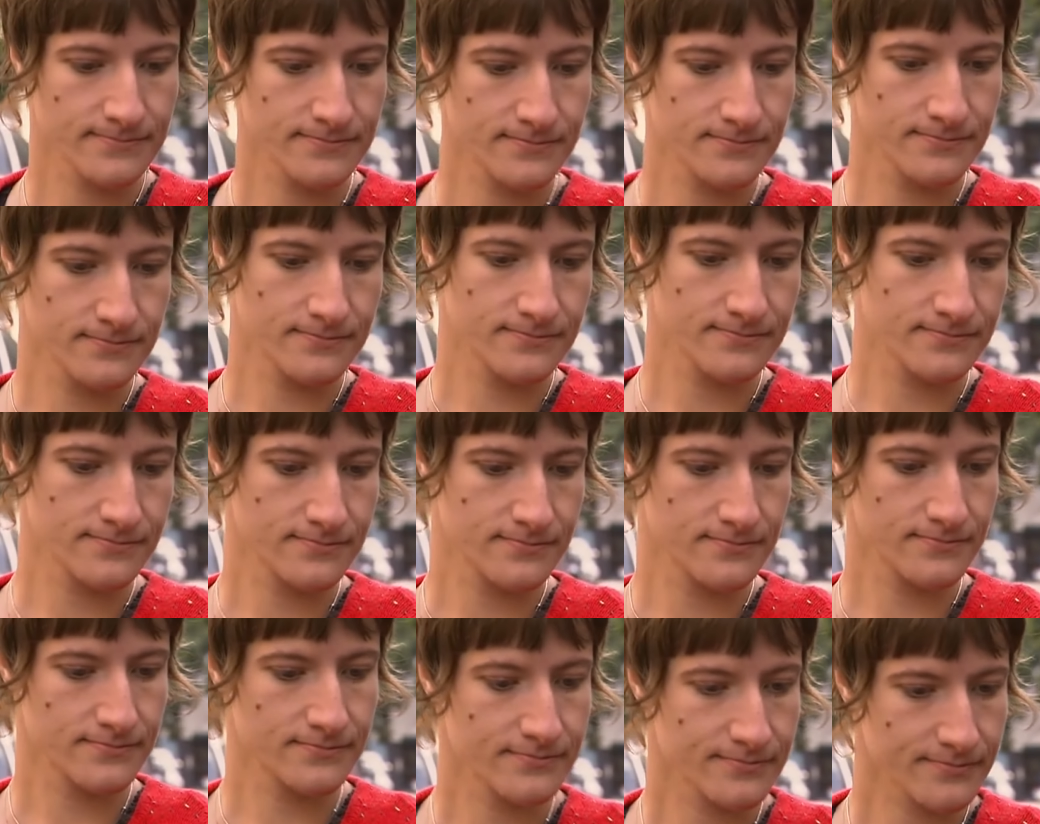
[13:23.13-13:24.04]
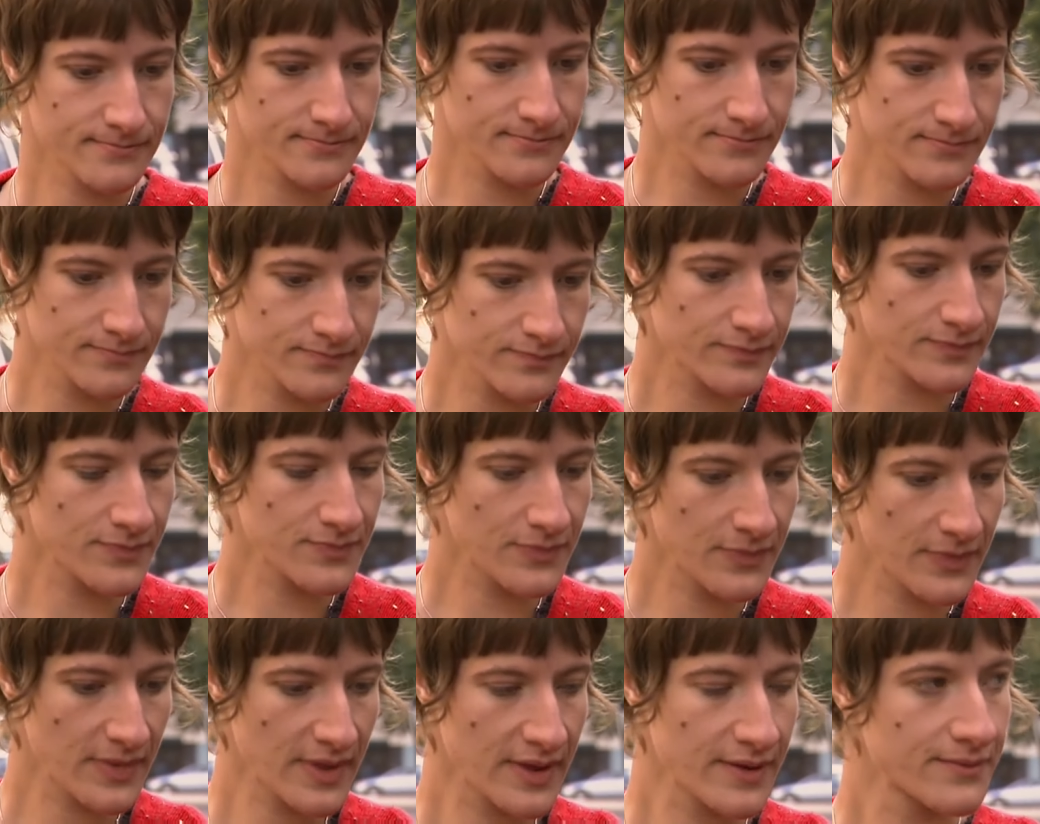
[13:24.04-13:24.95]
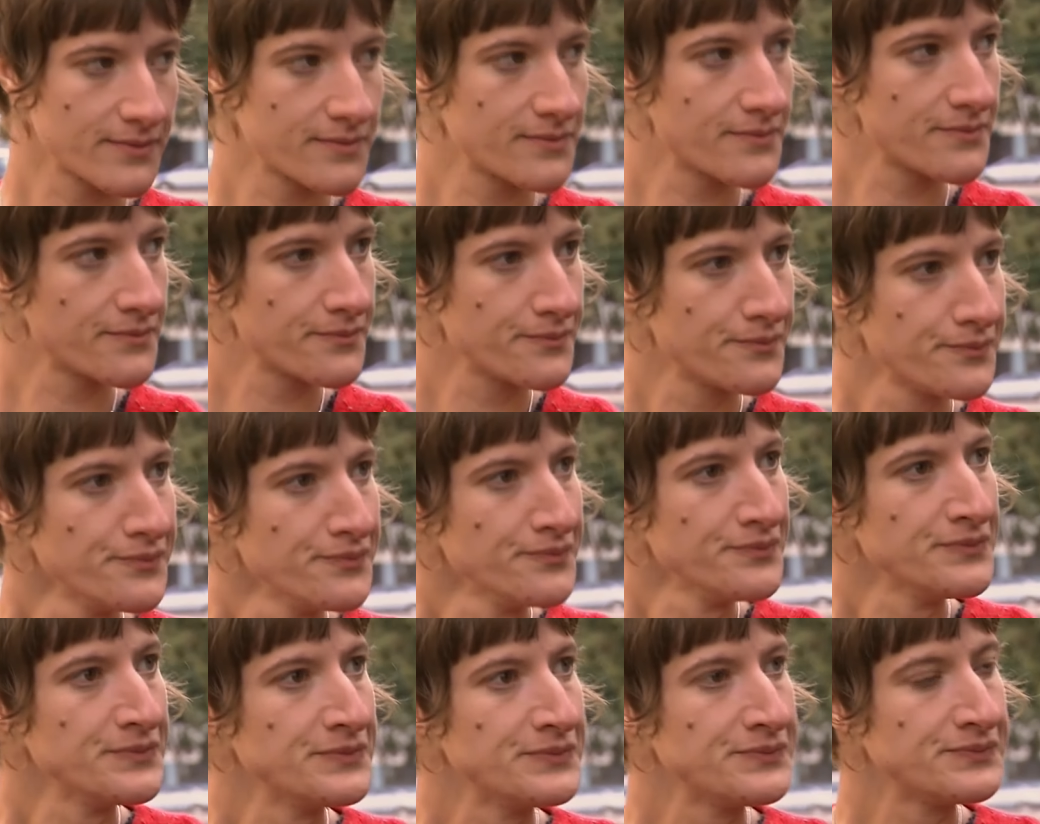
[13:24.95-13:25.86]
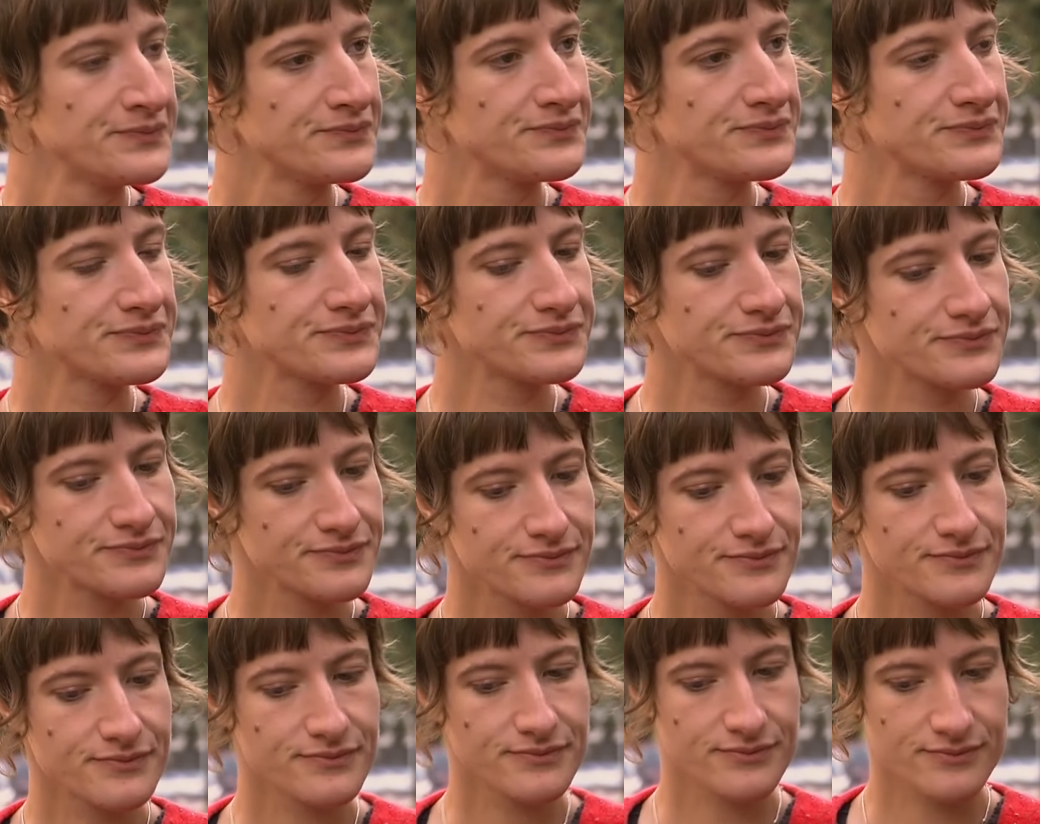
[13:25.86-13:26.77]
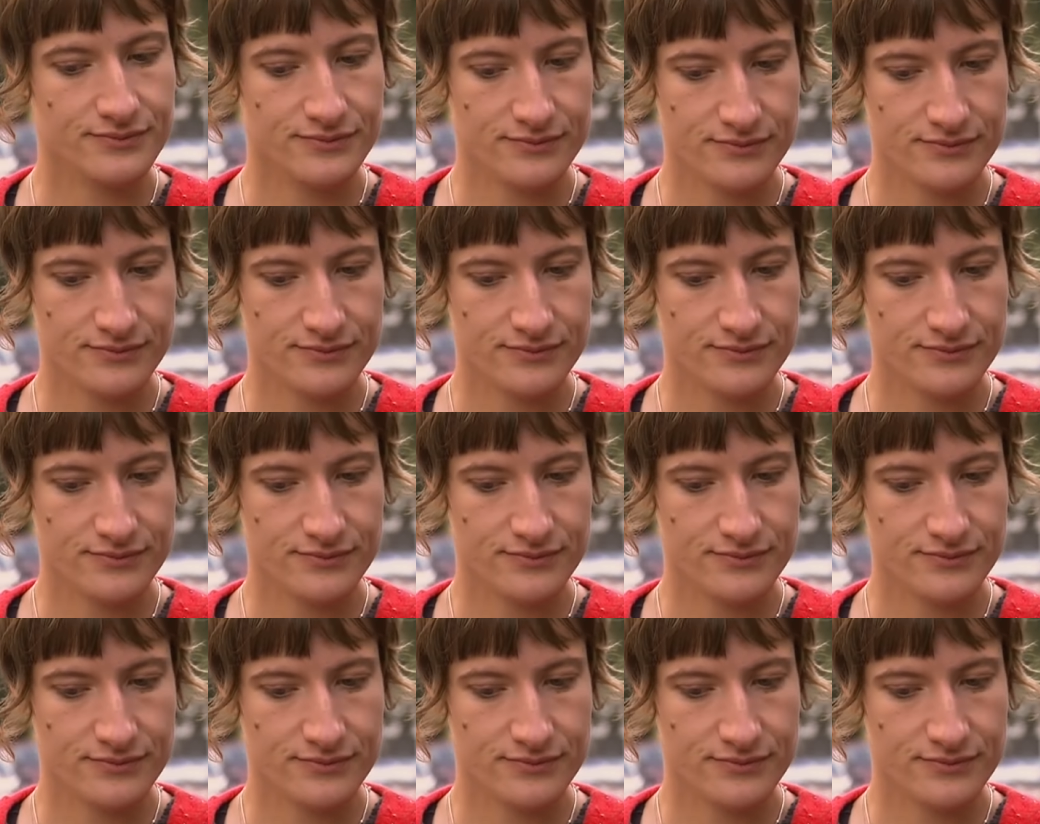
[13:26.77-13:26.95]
there to be decided on as a social issue,